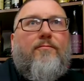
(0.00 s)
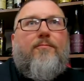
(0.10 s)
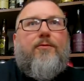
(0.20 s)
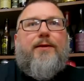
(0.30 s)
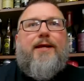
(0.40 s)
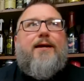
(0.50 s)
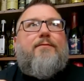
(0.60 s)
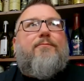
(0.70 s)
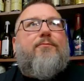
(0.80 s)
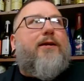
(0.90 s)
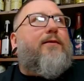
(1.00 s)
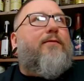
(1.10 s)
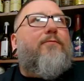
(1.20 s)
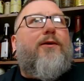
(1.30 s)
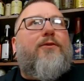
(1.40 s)
What do we got?
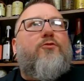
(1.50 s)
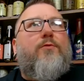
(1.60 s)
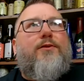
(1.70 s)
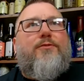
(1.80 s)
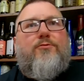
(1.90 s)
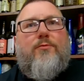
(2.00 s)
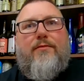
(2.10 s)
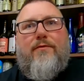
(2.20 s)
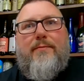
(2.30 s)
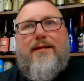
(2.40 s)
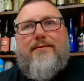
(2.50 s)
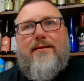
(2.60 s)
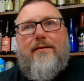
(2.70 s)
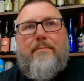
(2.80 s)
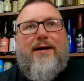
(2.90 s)
We're at 23 minutes on
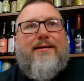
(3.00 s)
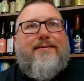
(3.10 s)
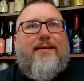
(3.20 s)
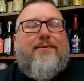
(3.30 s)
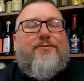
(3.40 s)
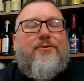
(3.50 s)
an unboxing here.